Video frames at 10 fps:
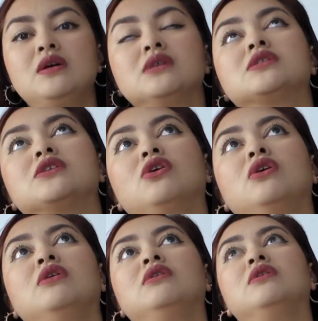
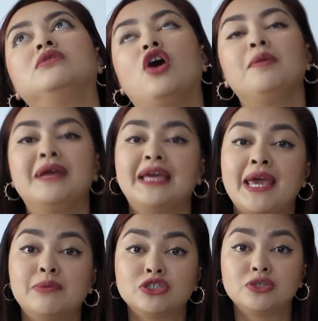So not being
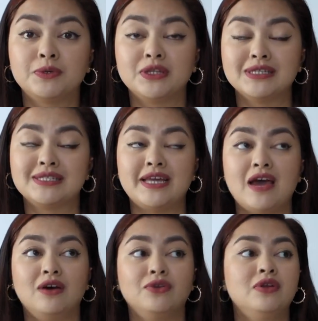able to put this
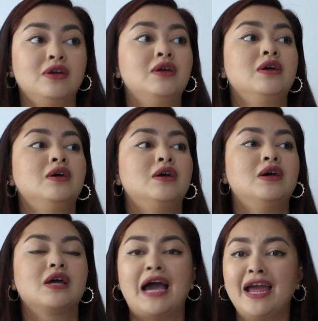down
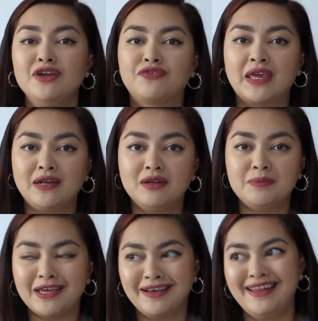kind of killed
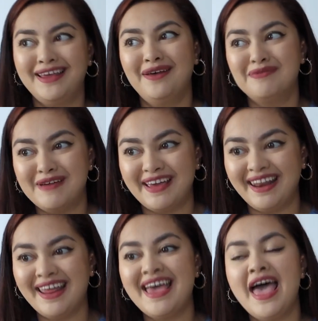me a little
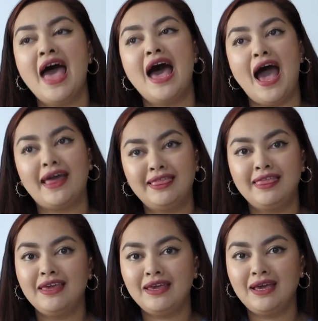bit. I
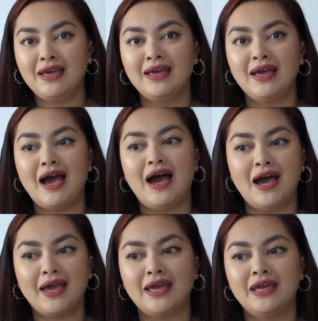think
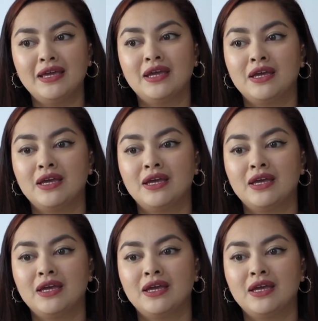I